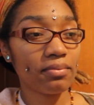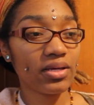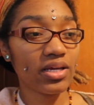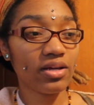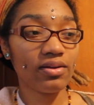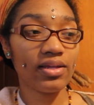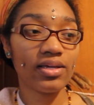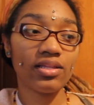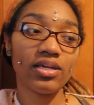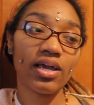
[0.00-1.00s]
But here
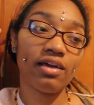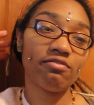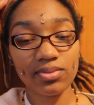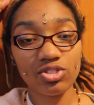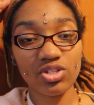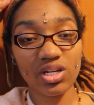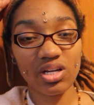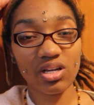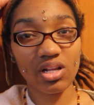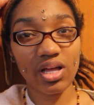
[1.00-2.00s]
lately I've been
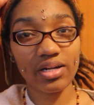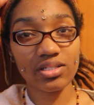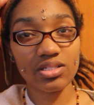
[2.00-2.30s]
drinking a lot of